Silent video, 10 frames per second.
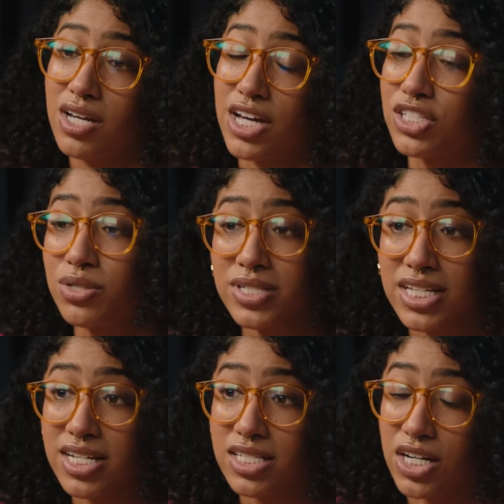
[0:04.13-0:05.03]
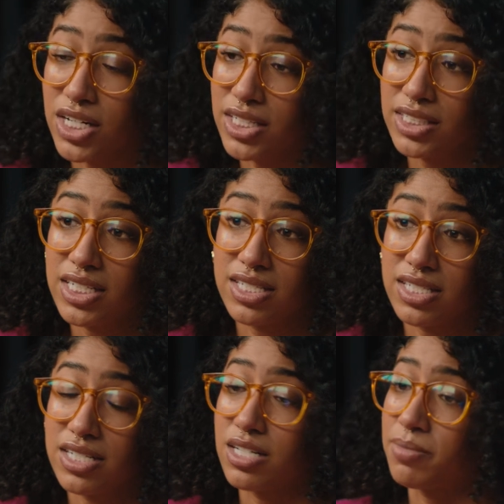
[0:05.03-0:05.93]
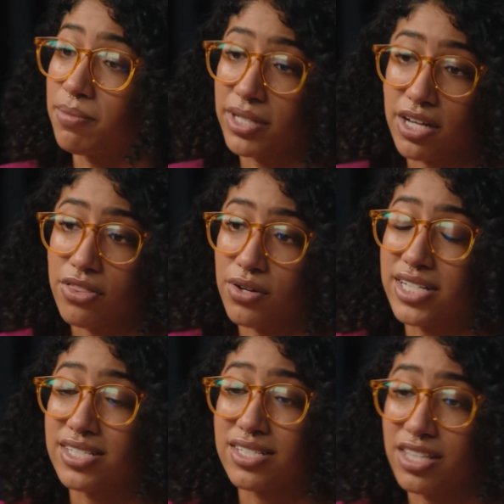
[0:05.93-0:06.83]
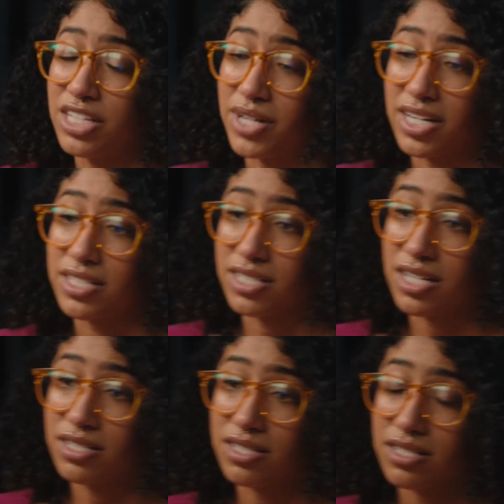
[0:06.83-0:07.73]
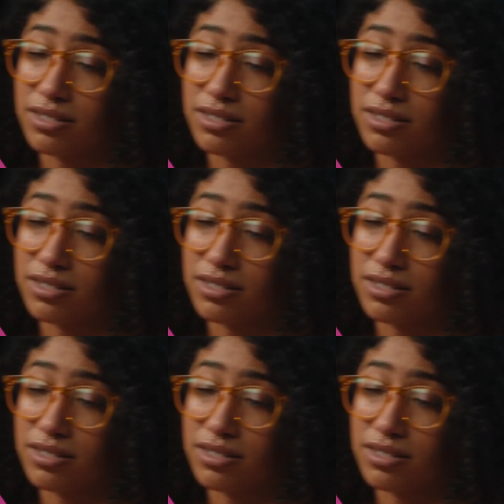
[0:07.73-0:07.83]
and suicide is currently considered a public health crisis in the United States.